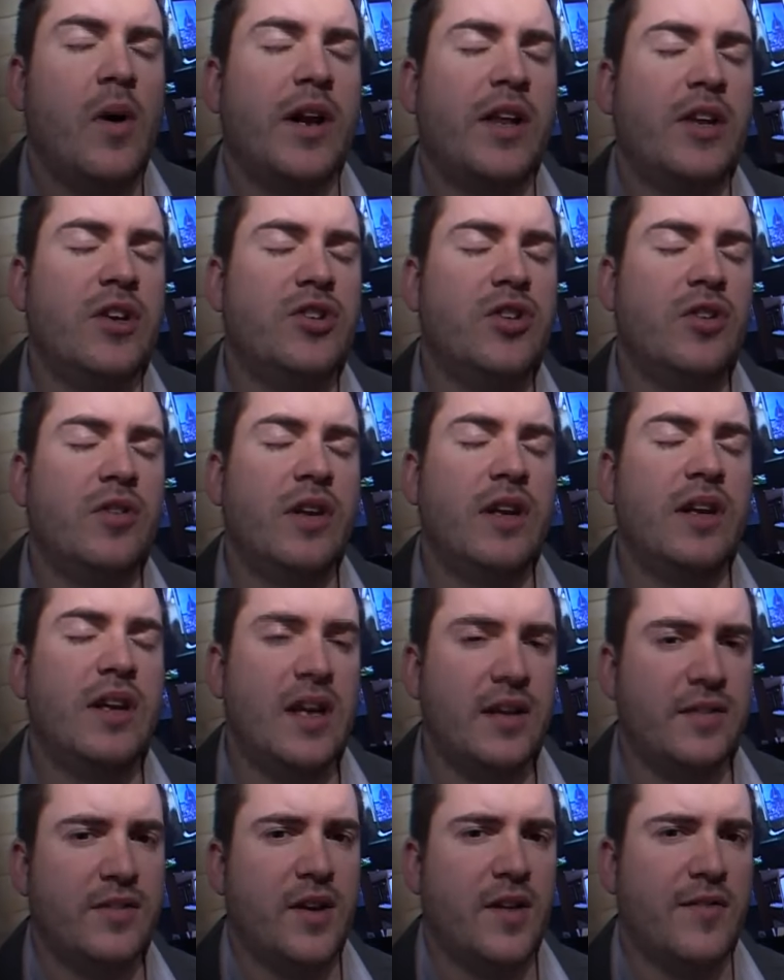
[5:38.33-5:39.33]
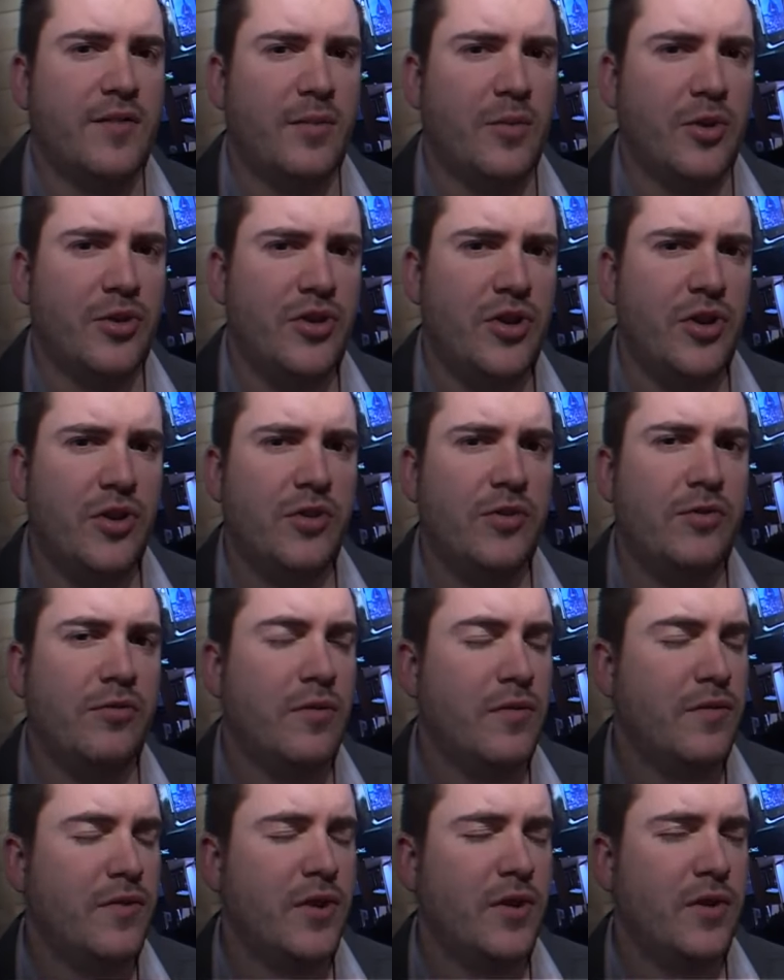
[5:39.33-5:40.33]
Why don't you tune in next time for more
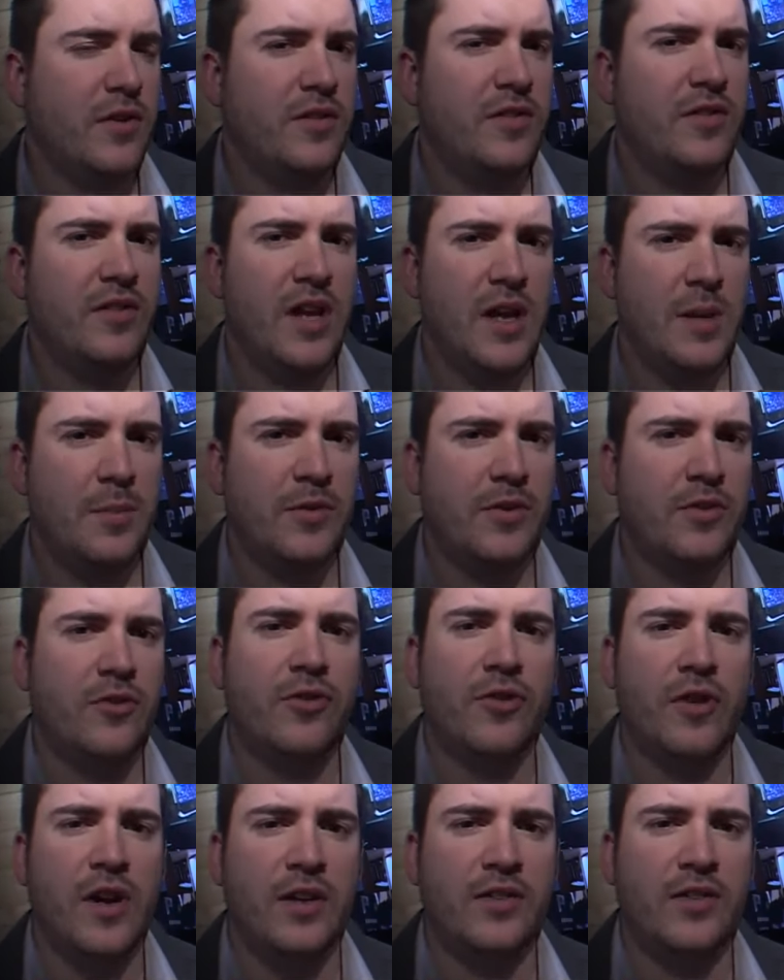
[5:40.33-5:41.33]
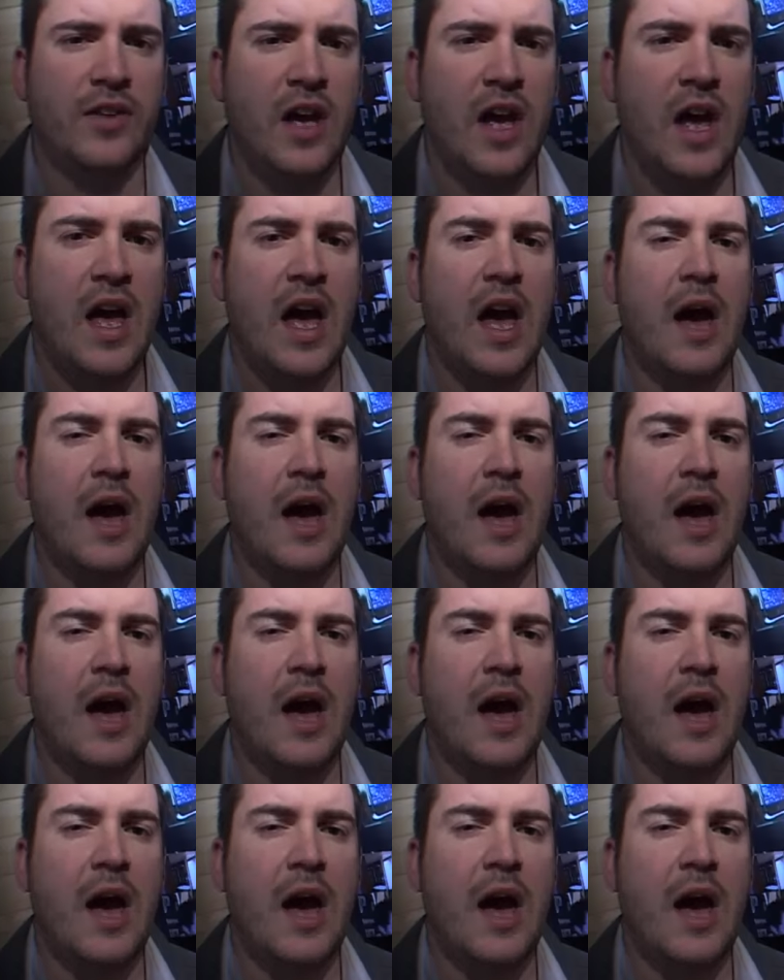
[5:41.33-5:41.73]
news, reviews, tips, tricks,